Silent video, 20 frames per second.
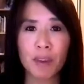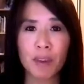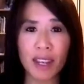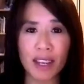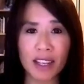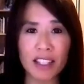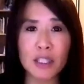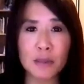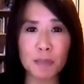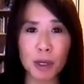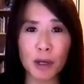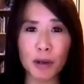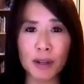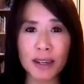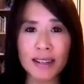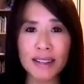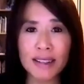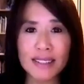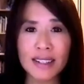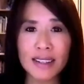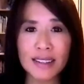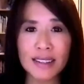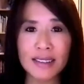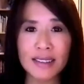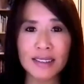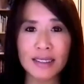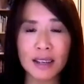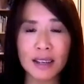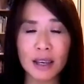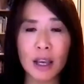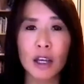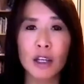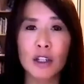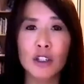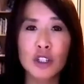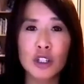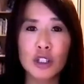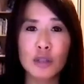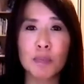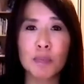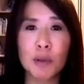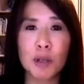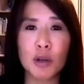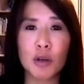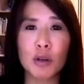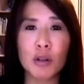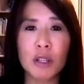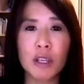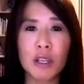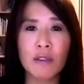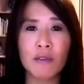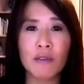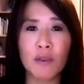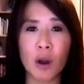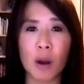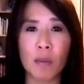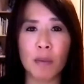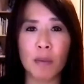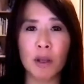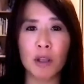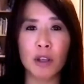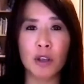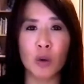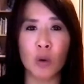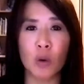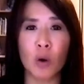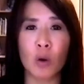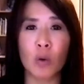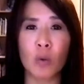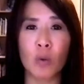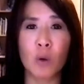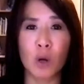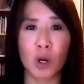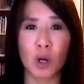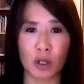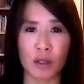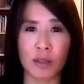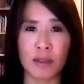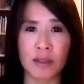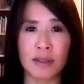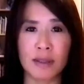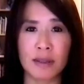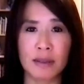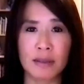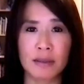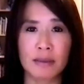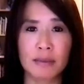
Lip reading: experiences just purely from your words